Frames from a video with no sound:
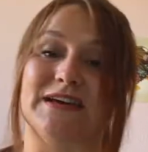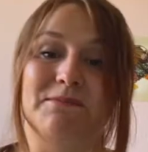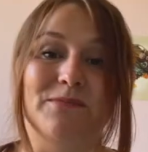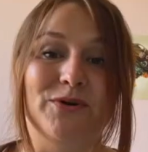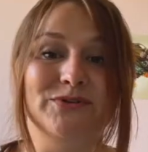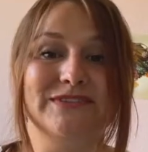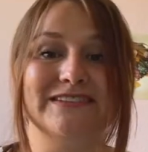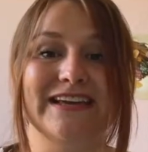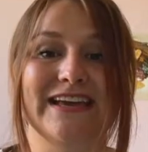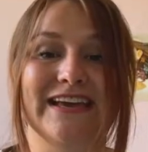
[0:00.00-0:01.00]

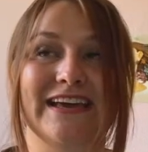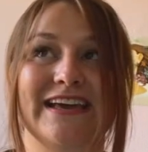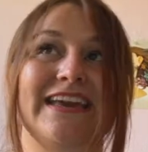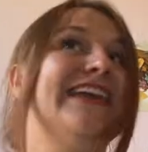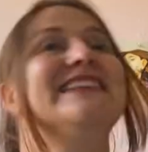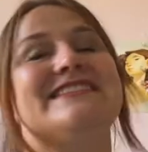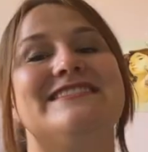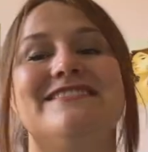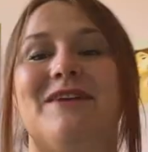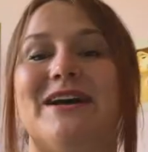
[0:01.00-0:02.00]
most
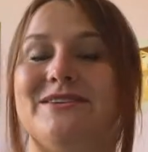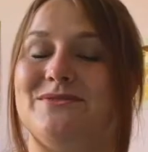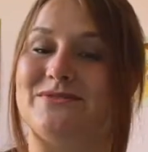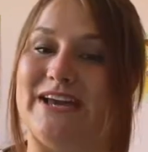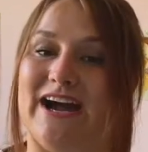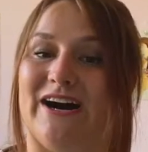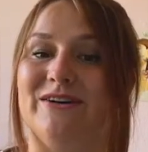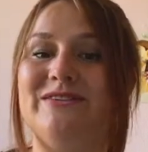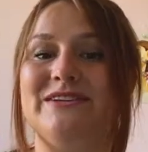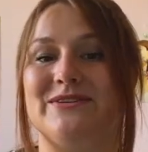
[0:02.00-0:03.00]
interesting one to try
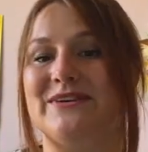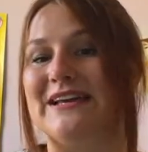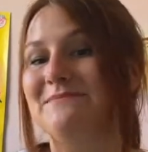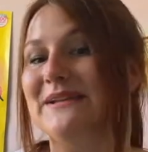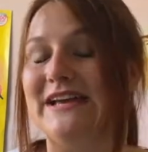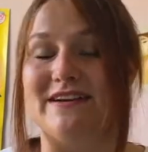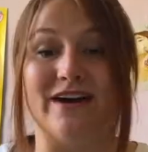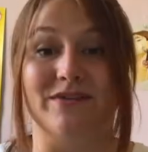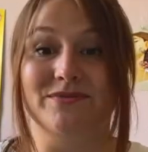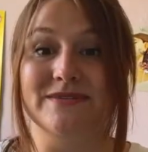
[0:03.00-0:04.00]
out. You can play
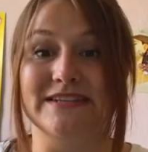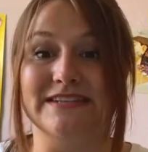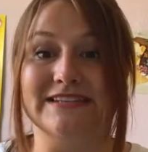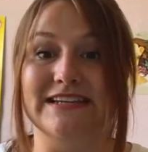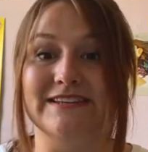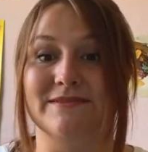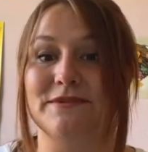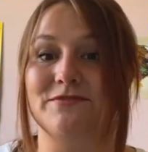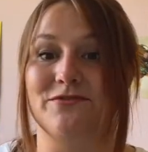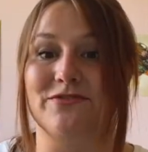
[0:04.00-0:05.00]
around with this a little
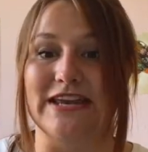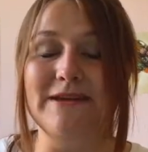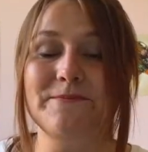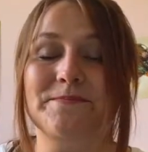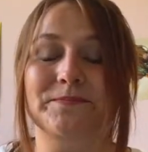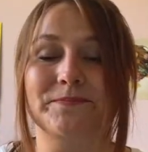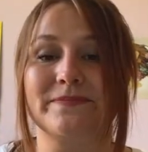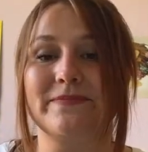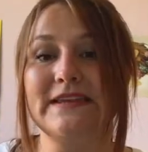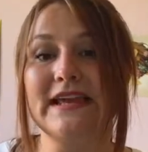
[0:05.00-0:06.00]
bit for free
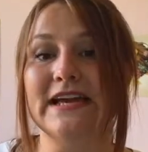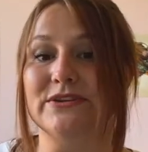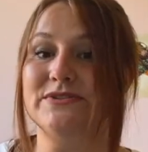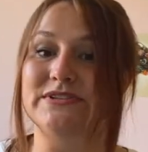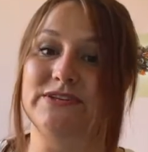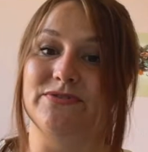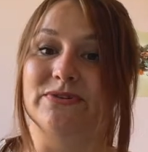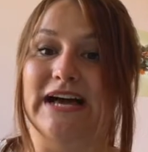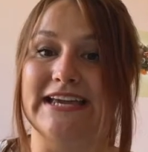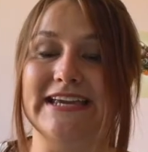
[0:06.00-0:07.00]
and to see if you
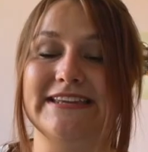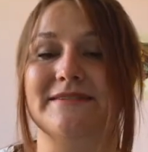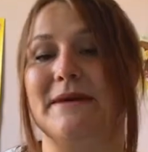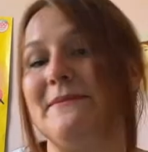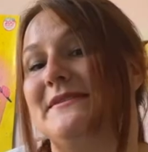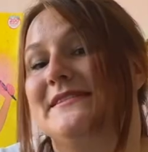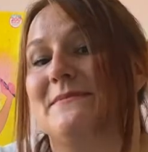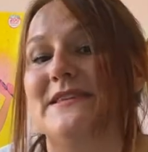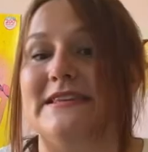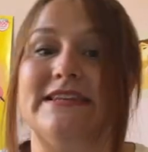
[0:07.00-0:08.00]
like it, and maybe
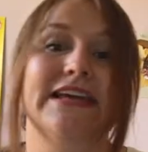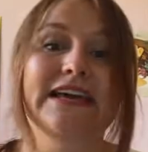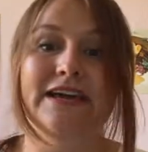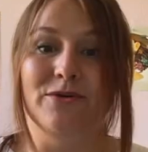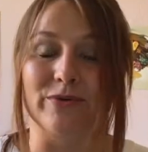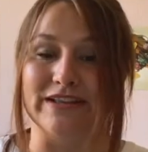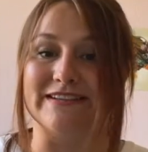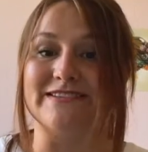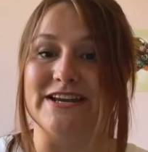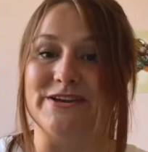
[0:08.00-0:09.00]
something will
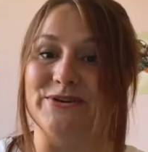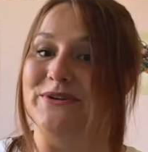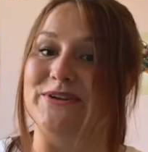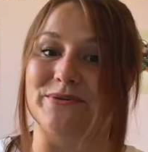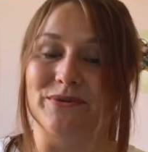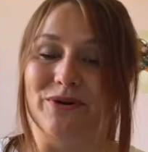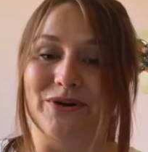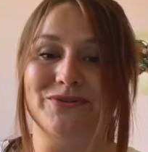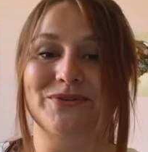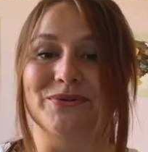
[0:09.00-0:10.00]
trigger you and you will
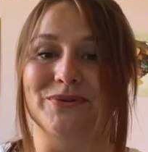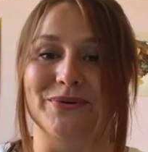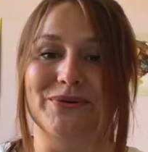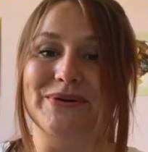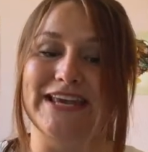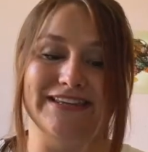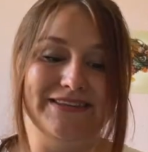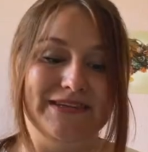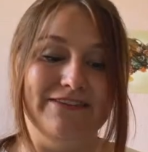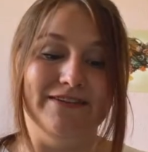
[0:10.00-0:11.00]
want to
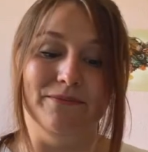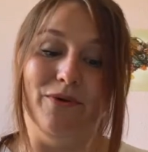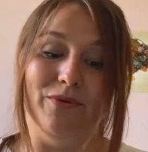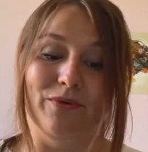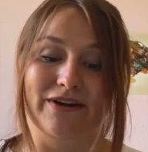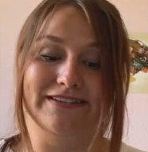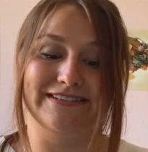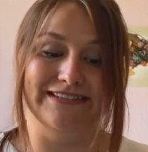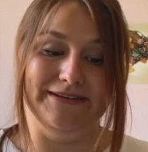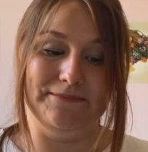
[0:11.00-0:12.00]
create even more
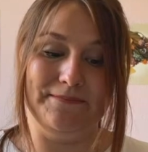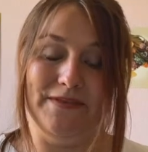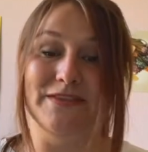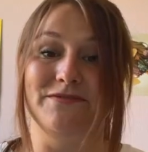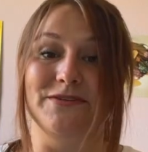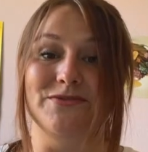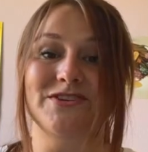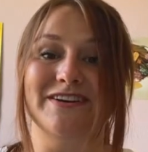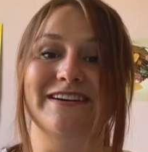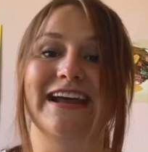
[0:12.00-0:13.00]
works in the
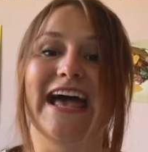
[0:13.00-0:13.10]
future.